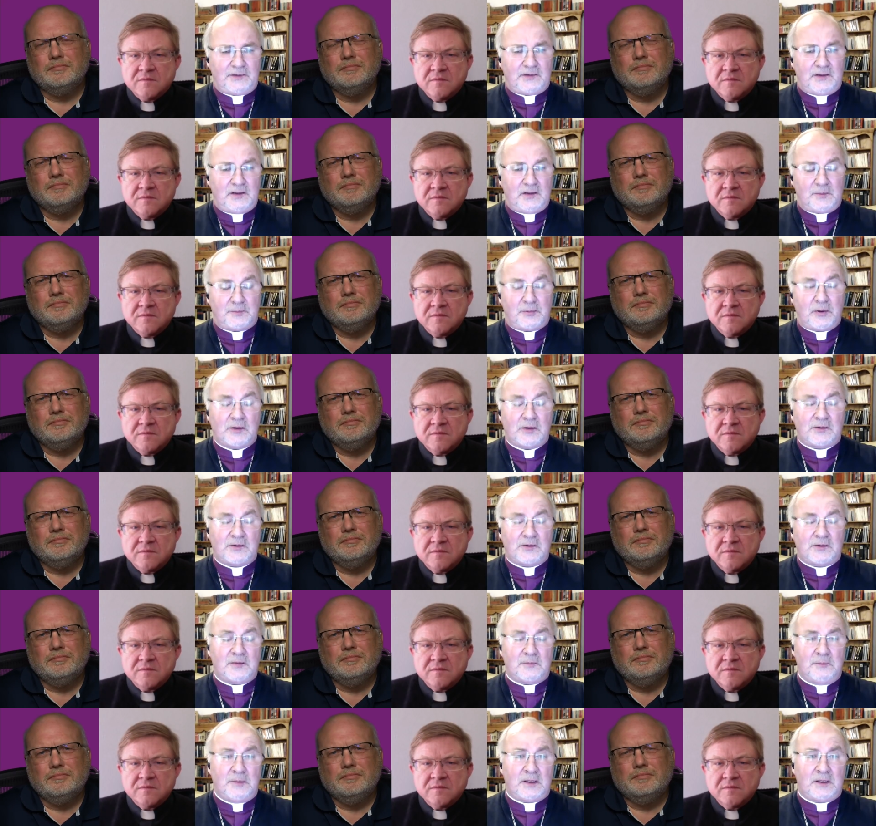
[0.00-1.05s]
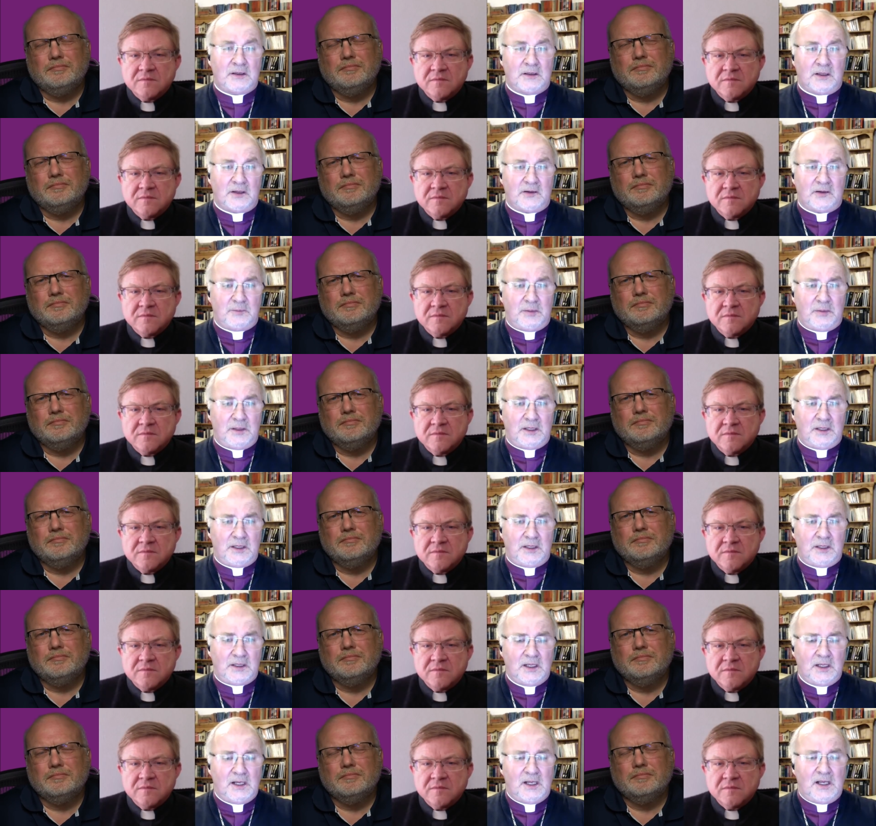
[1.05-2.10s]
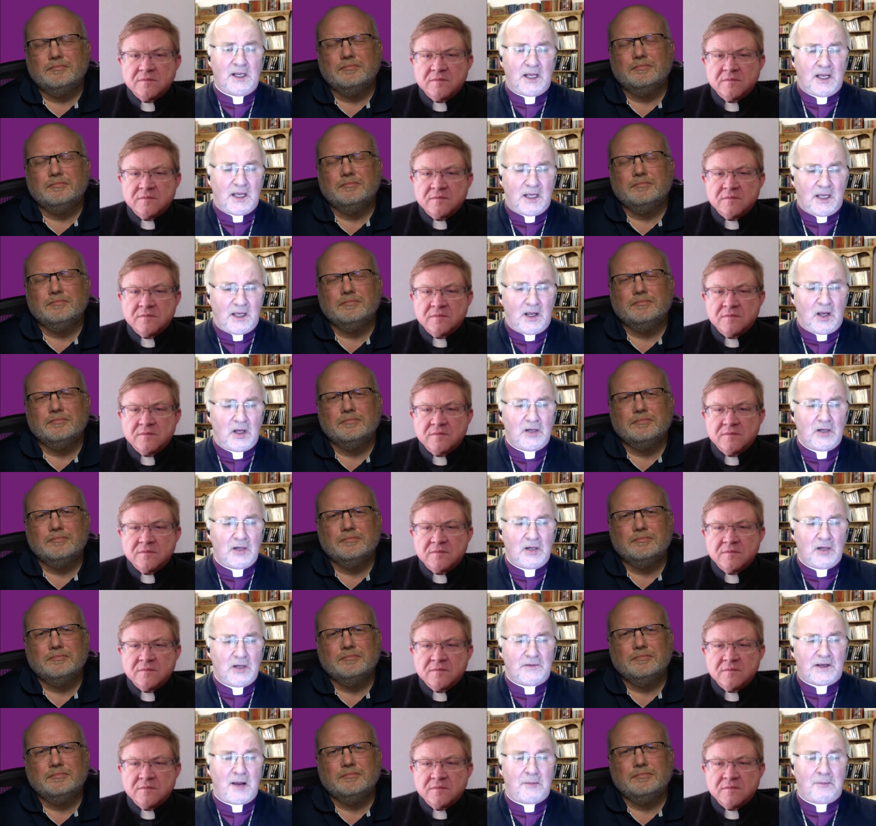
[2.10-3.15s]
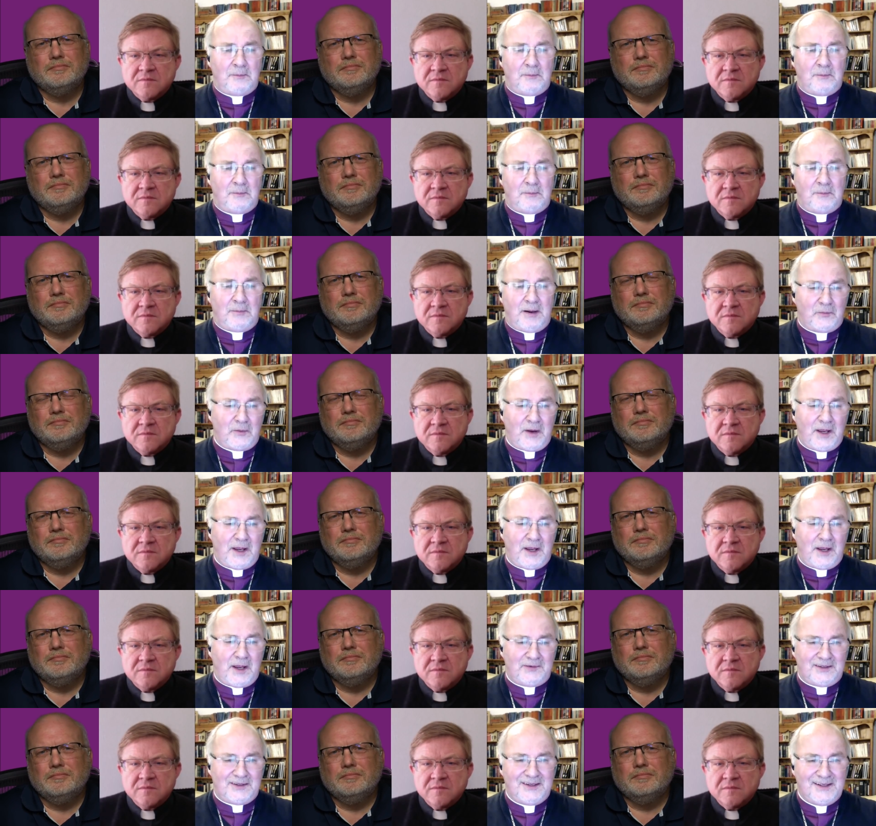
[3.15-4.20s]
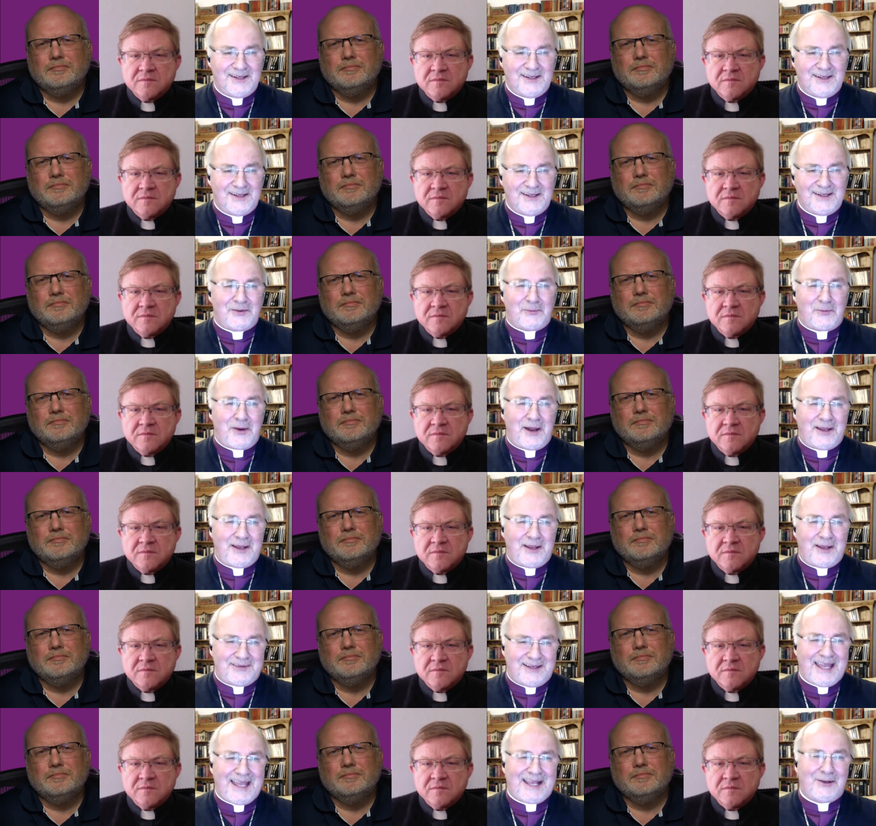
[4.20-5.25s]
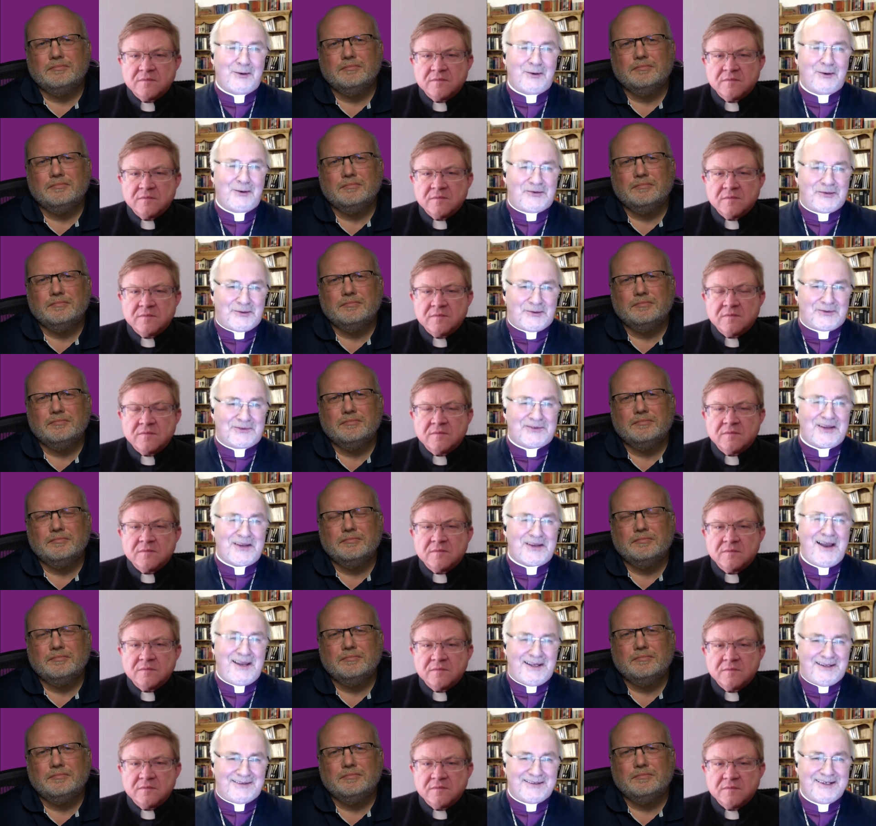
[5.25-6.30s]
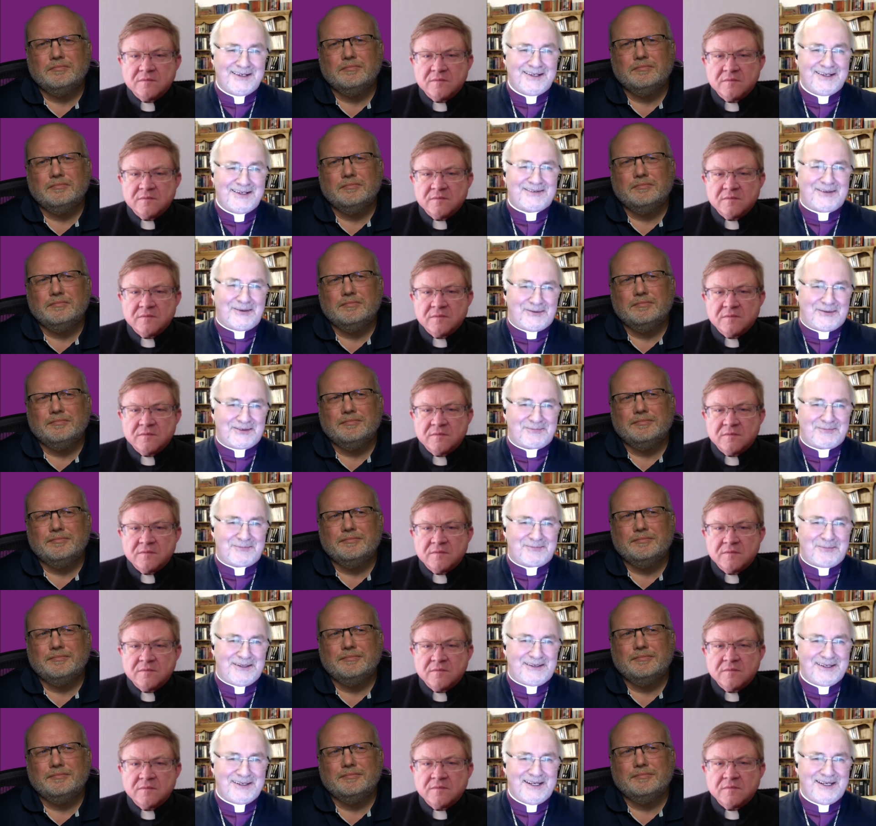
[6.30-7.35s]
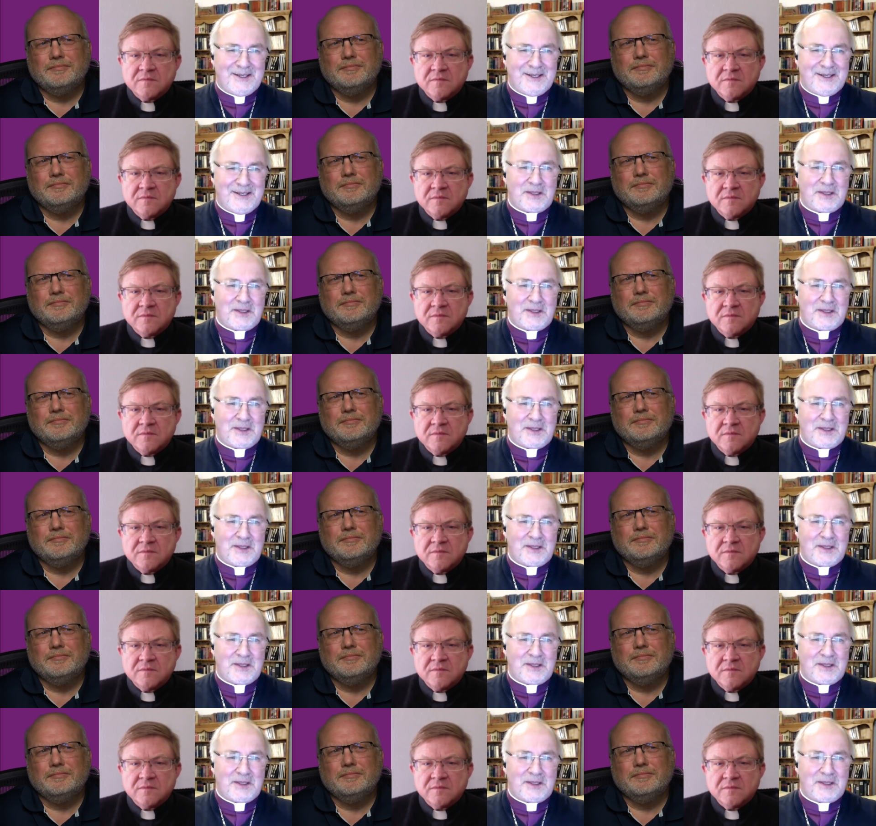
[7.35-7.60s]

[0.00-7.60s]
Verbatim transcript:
Speaker 1: I see the Protestant middle as being uh, overcome by the rising, the rising ecological tide, so to speak,